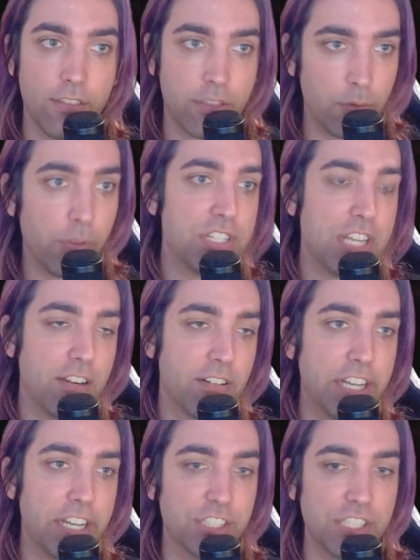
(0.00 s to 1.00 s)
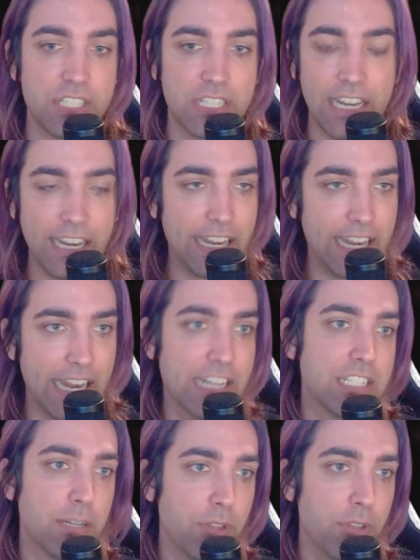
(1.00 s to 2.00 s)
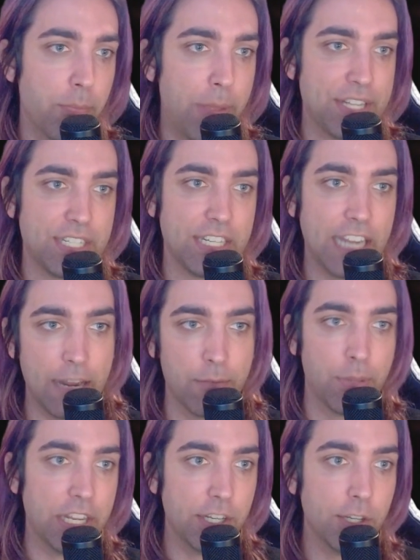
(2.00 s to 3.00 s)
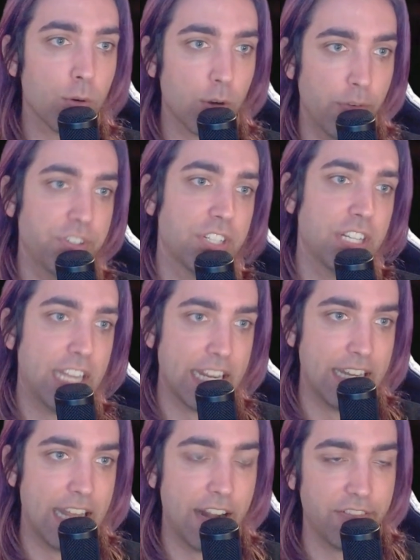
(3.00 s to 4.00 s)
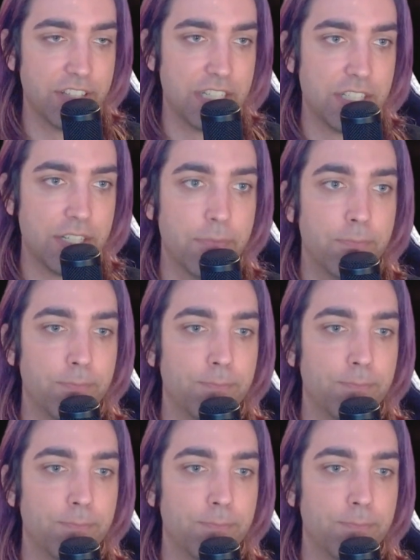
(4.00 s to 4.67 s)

Throw this at your agents. It is some of the best gameplay you are going to get out of the system.